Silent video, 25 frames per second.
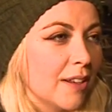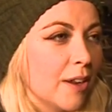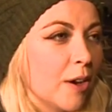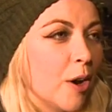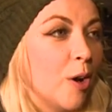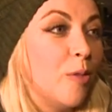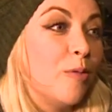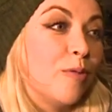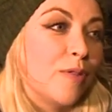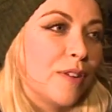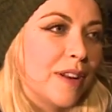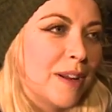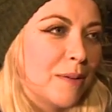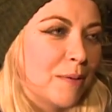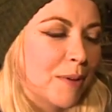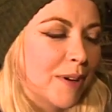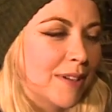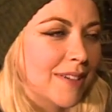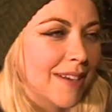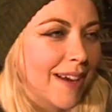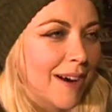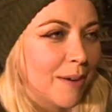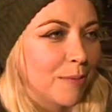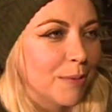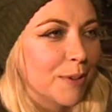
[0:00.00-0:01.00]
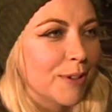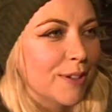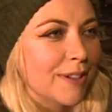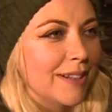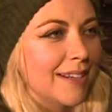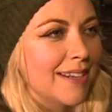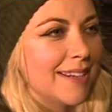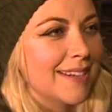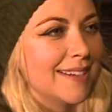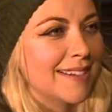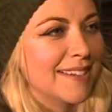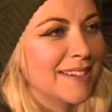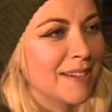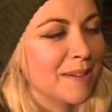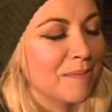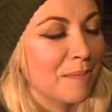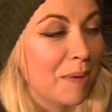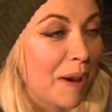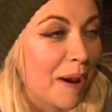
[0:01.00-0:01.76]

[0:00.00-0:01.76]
and hopefully what our world leaders in